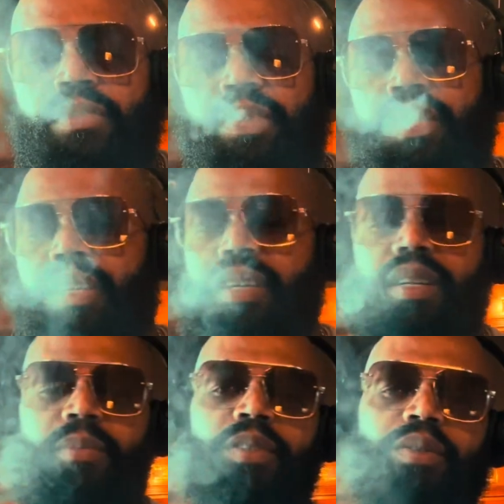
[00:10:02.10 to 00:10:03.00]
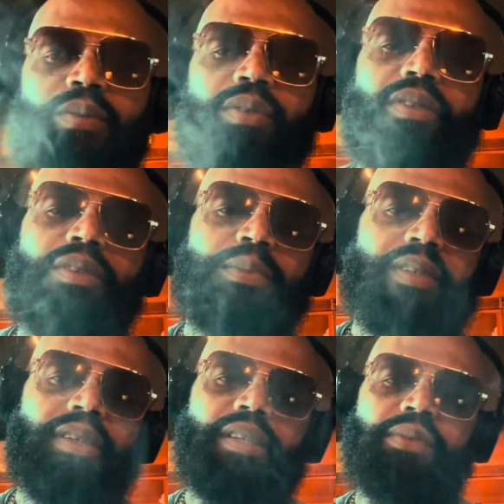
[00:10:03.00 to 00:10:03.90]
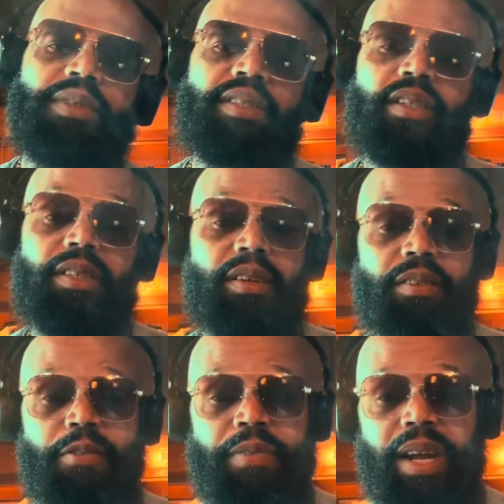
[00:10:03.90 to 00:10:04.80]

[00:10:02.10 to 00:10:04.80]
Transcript: Then number two, you know what I'm saying? He was just asserting the fact,